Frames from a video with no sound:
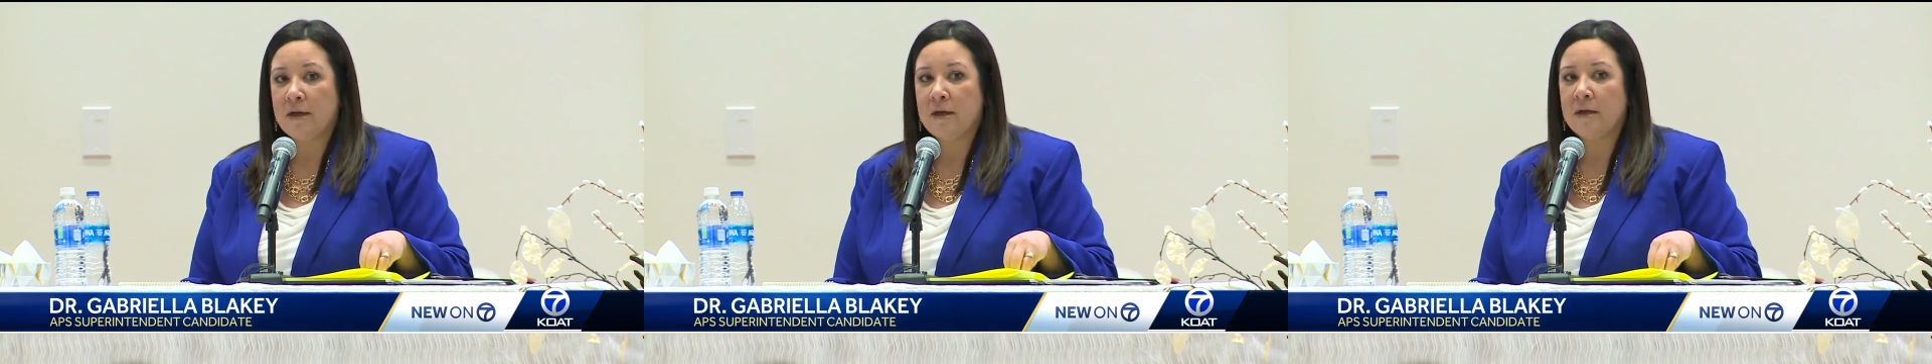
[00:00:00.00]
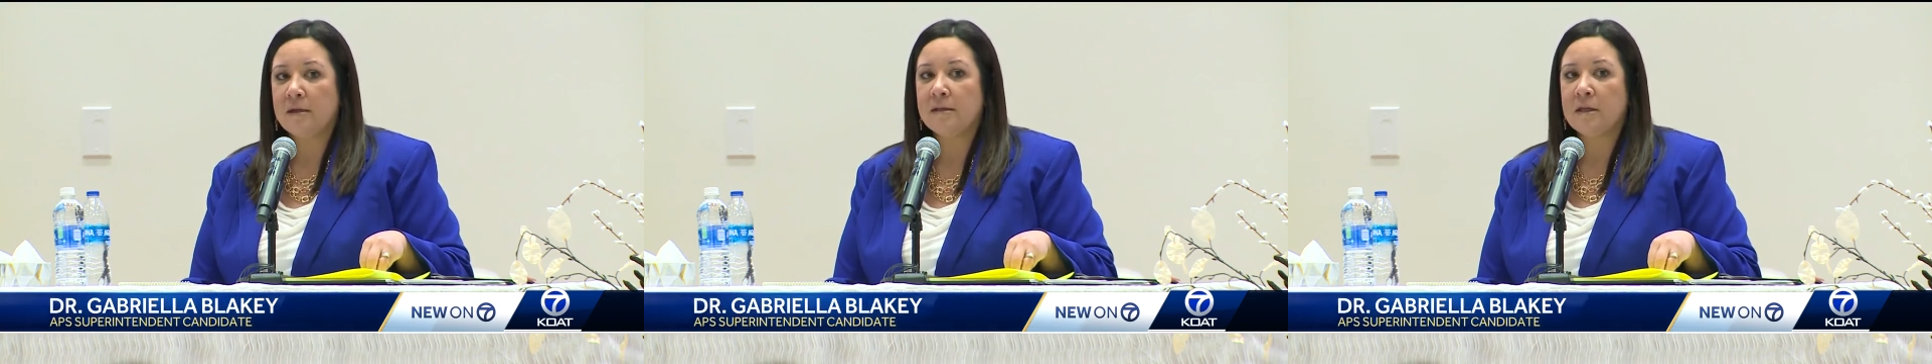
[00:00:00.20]

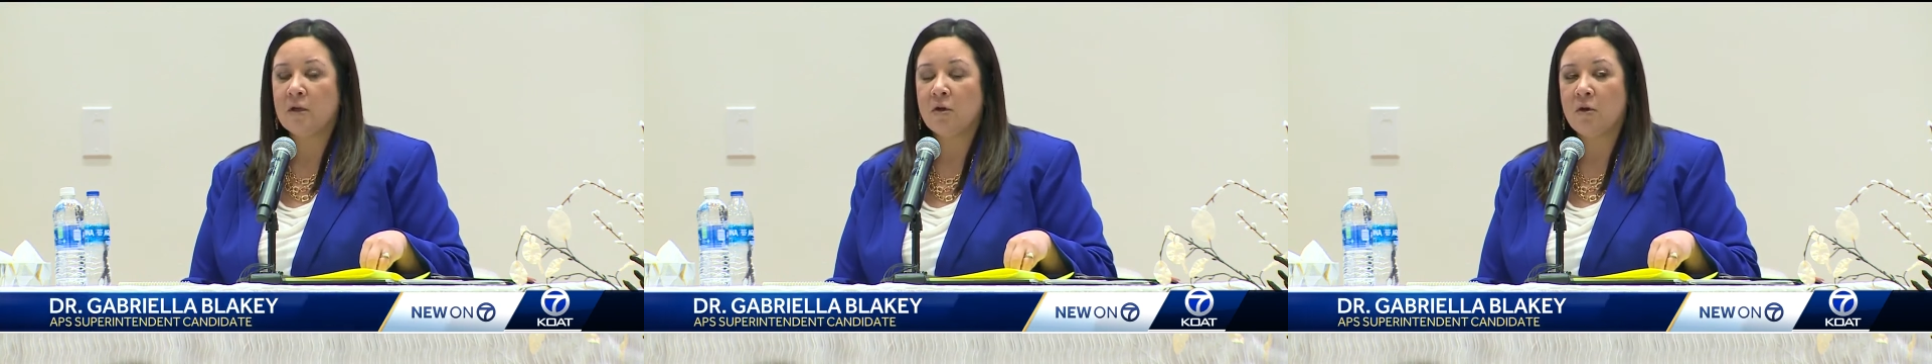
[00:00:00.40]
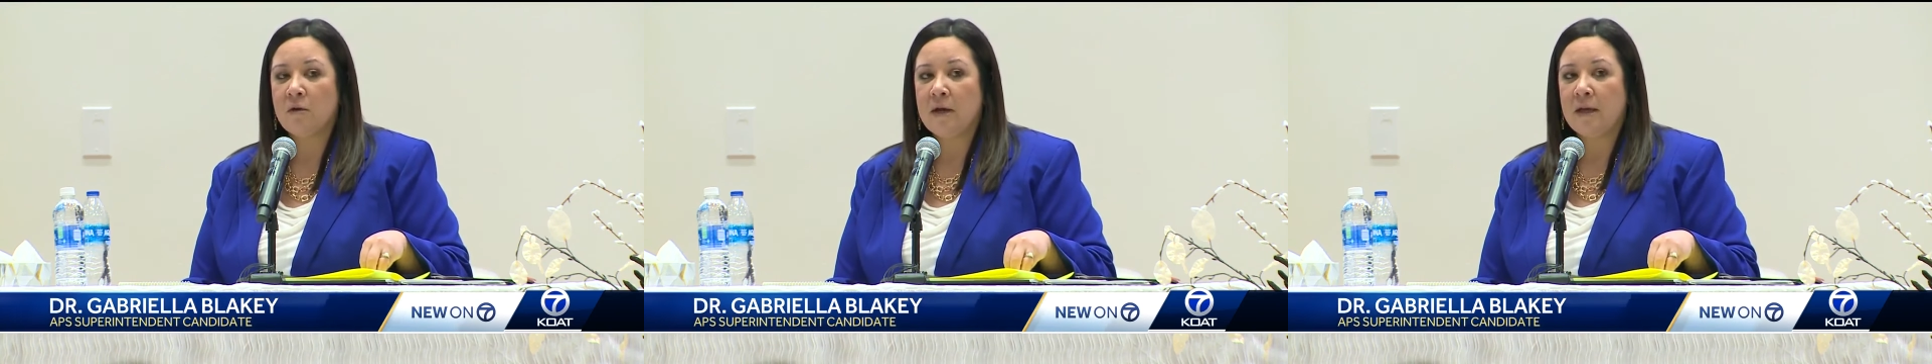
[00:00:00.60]
kids
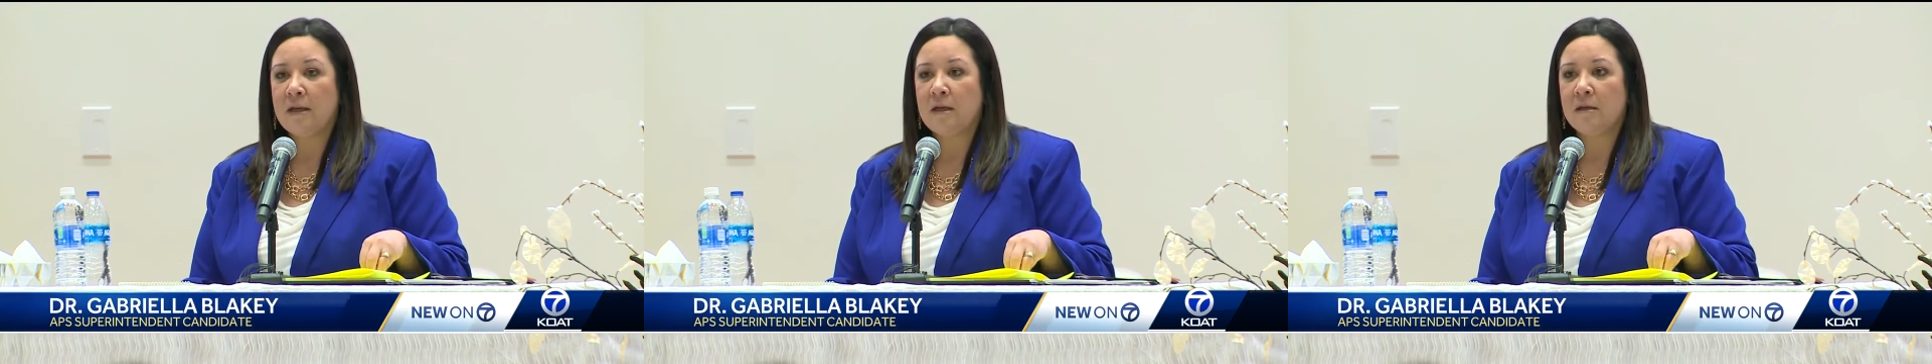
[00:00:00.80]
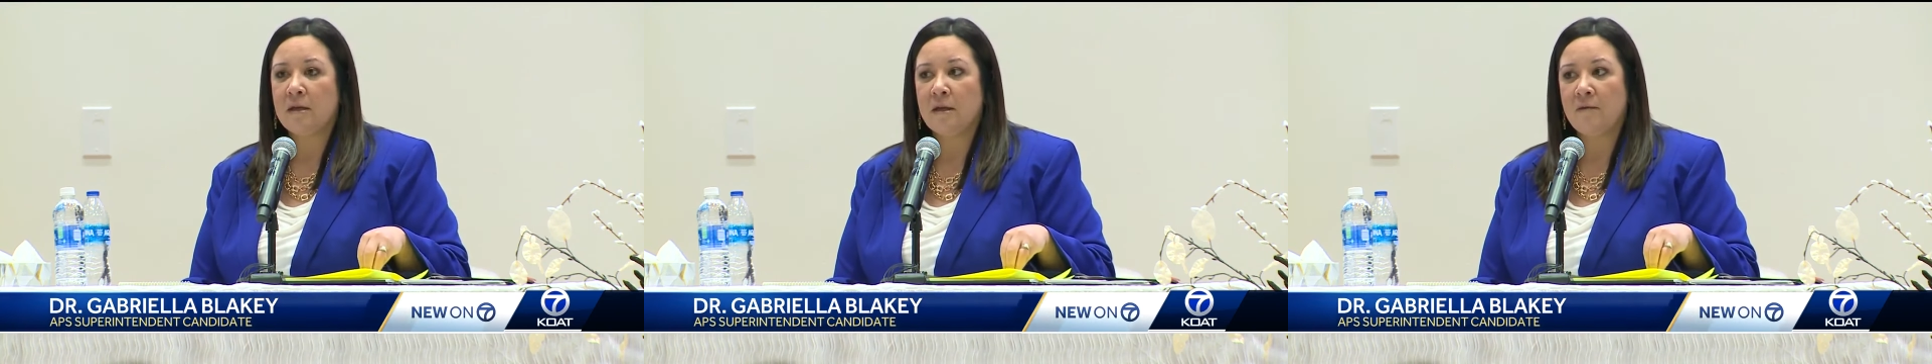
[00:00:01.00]
and
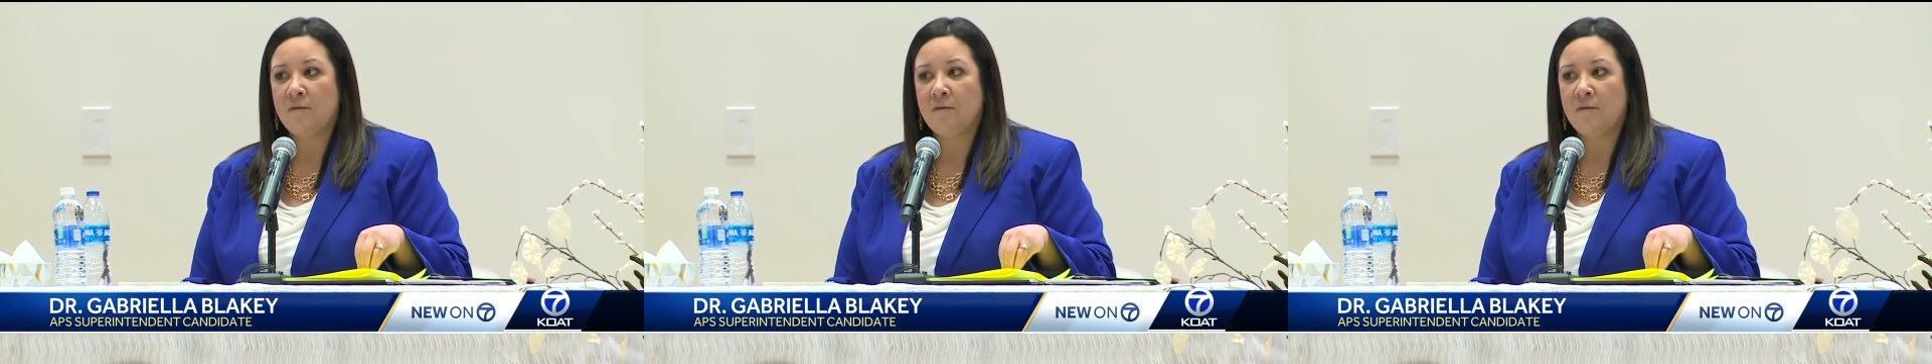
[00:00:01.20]
creating the